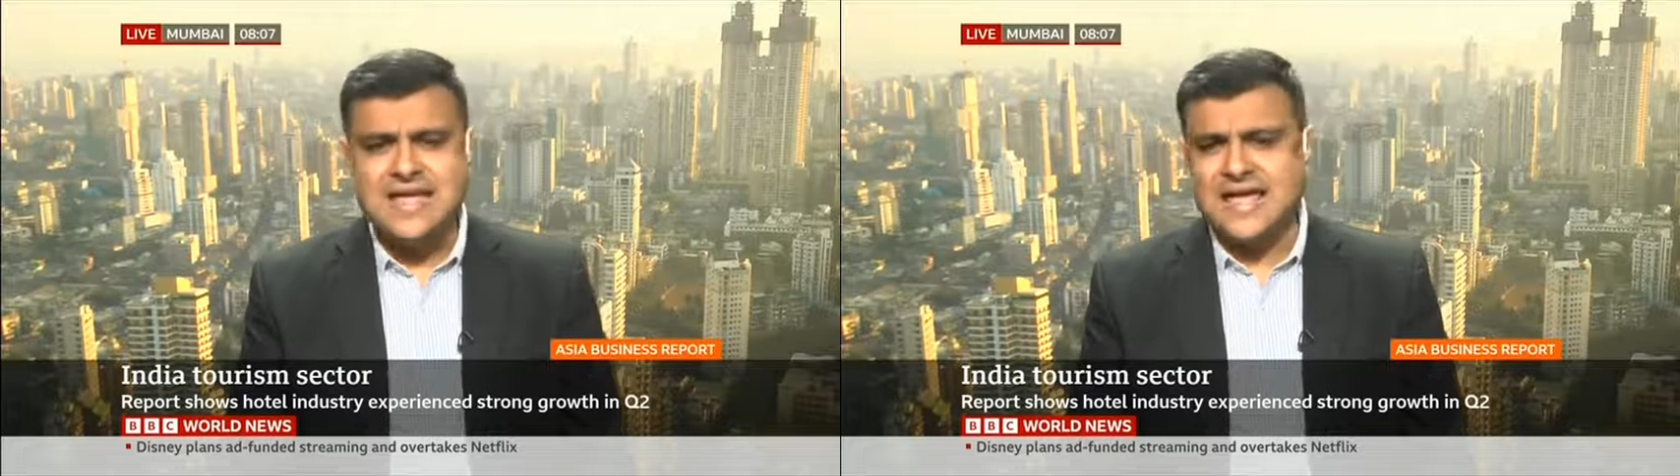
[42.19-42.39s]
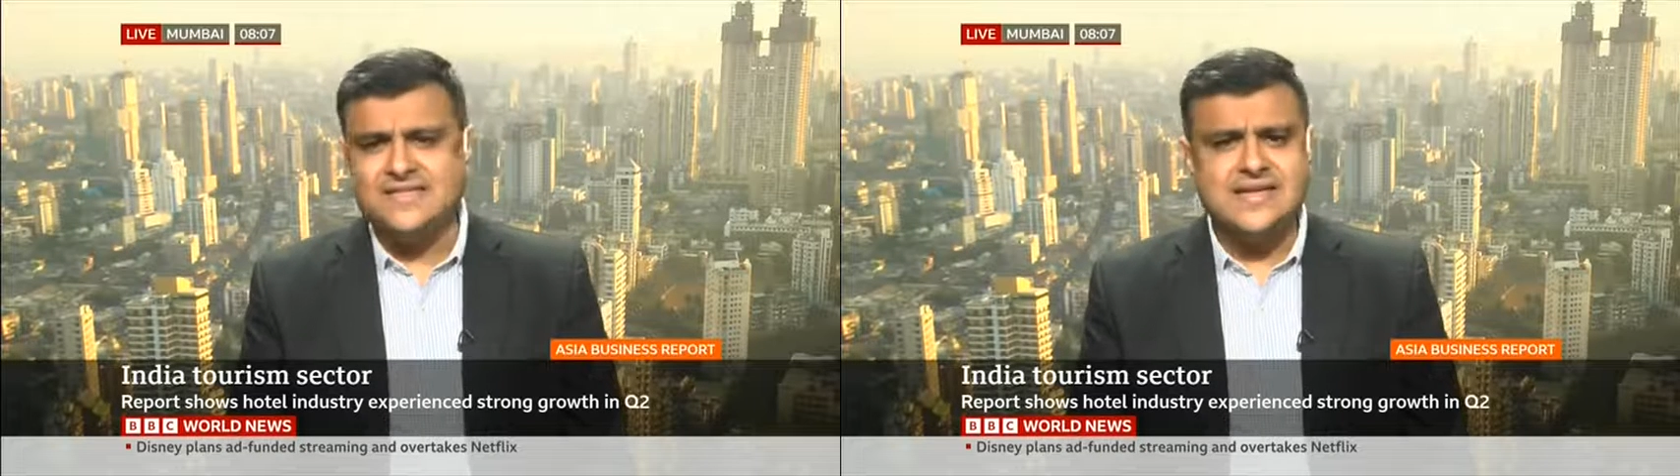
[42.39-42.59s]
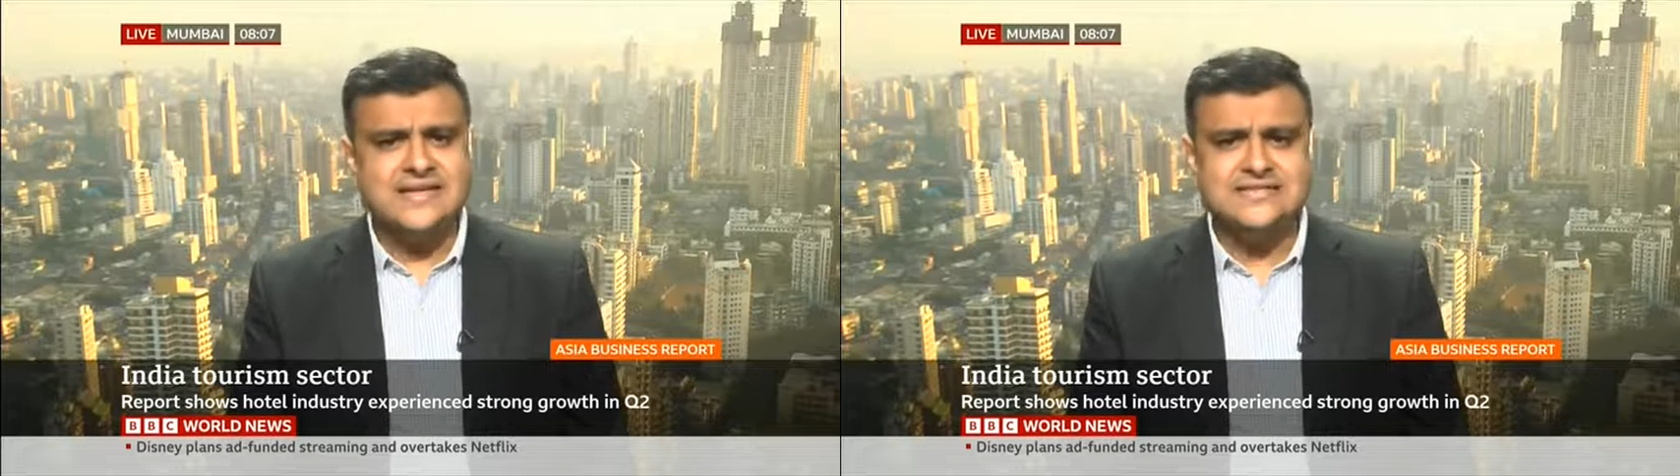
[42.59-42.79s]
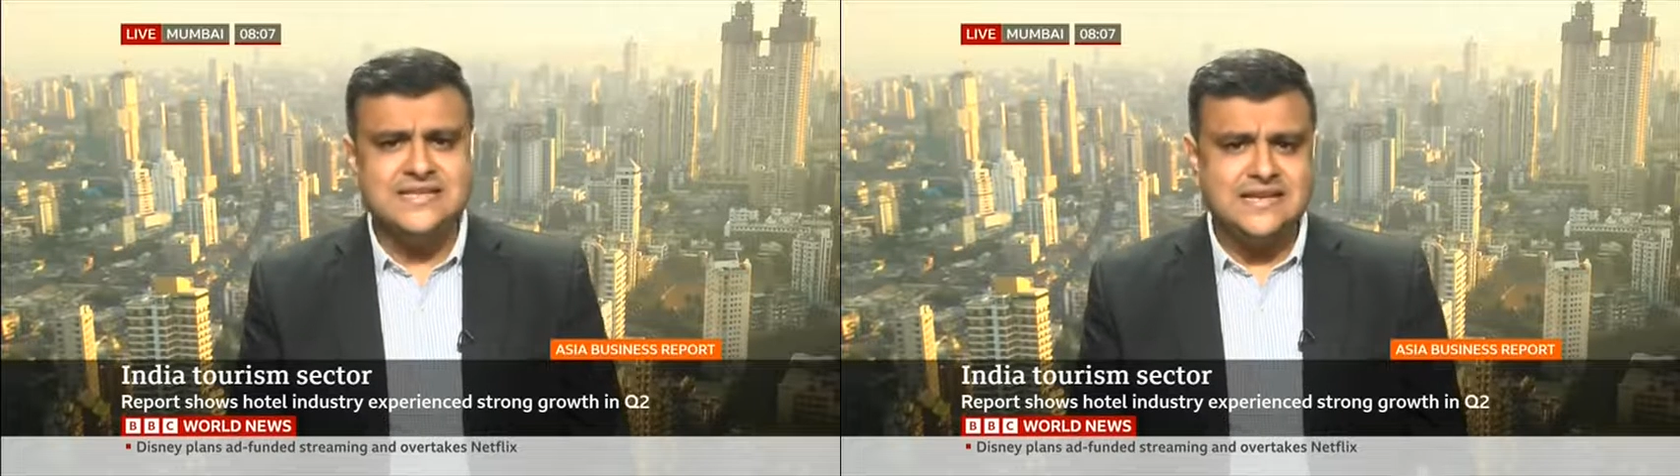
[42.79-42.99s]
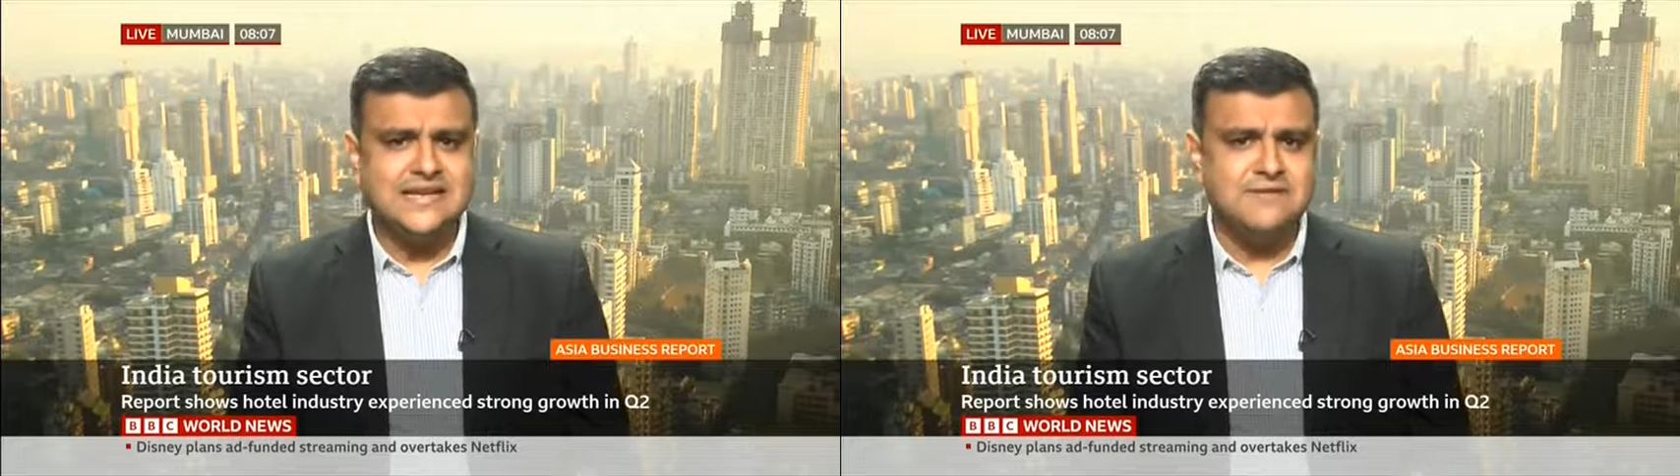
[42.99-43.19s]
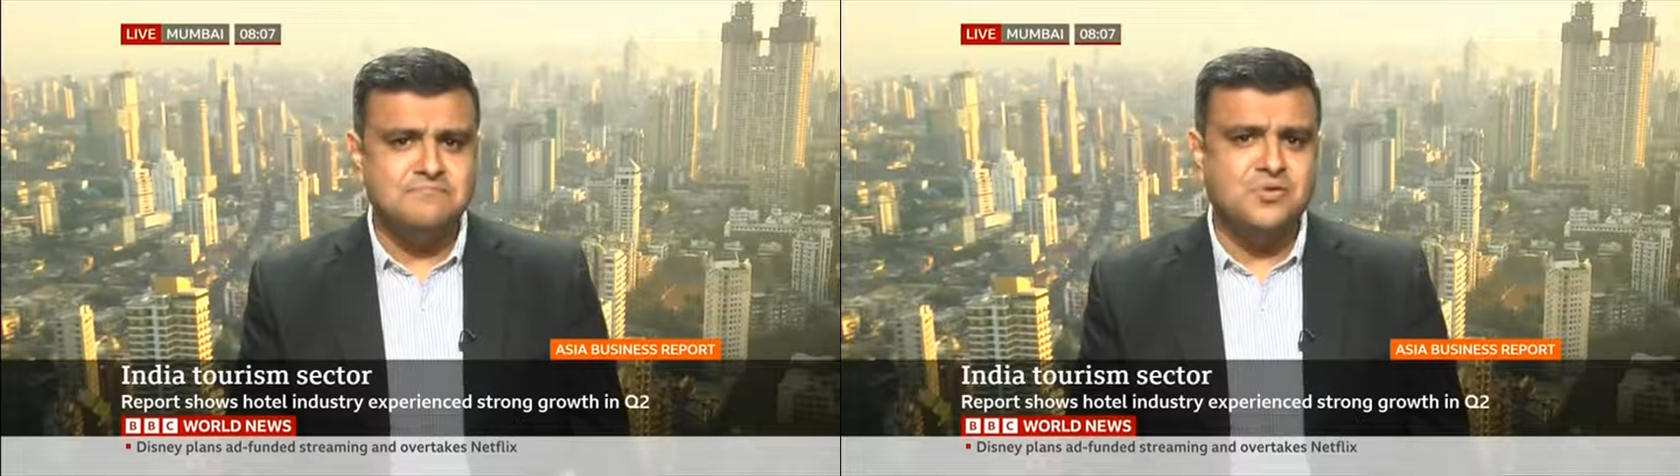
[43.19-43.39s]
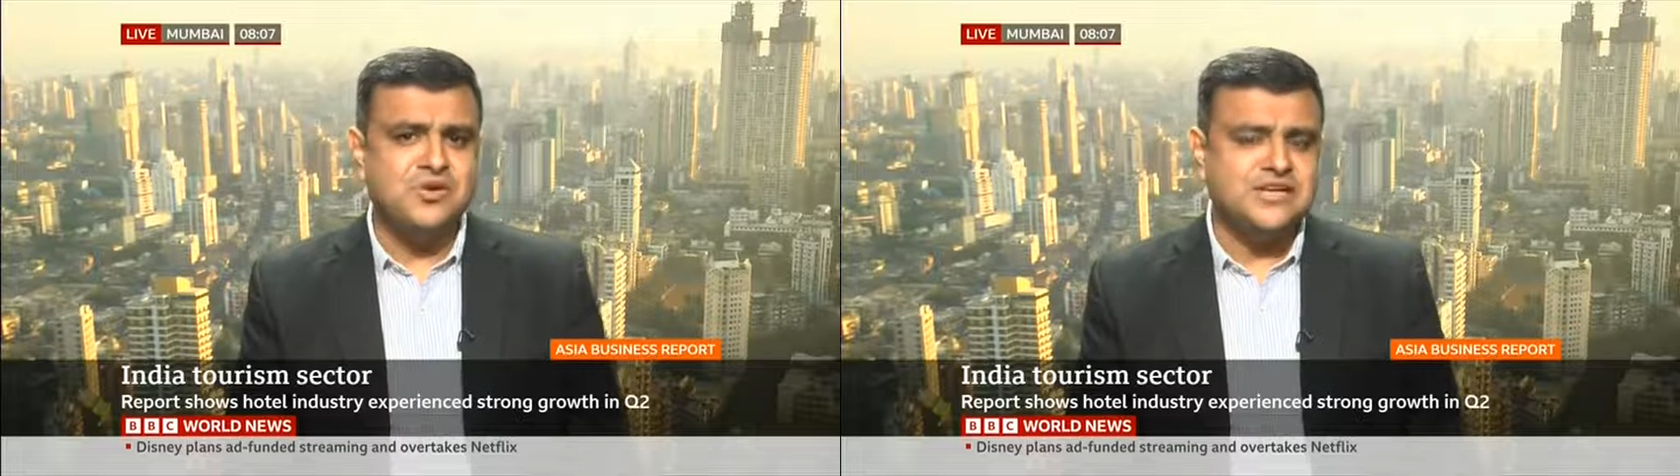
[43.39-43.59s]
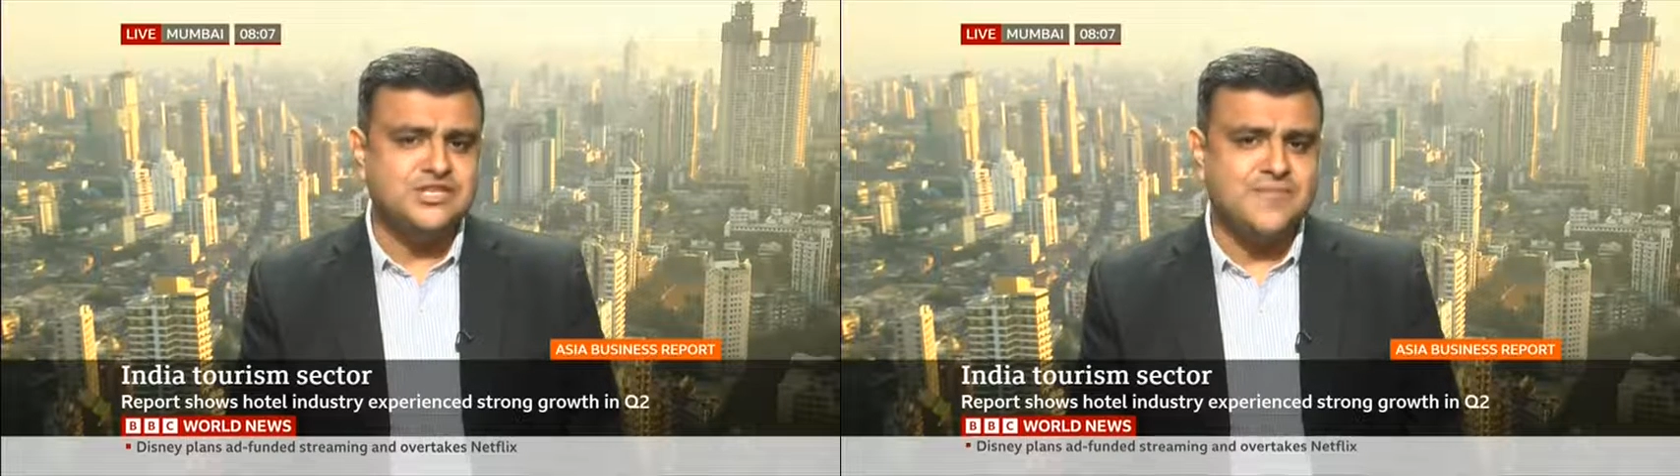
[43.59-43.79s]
And they're exceedingly bullish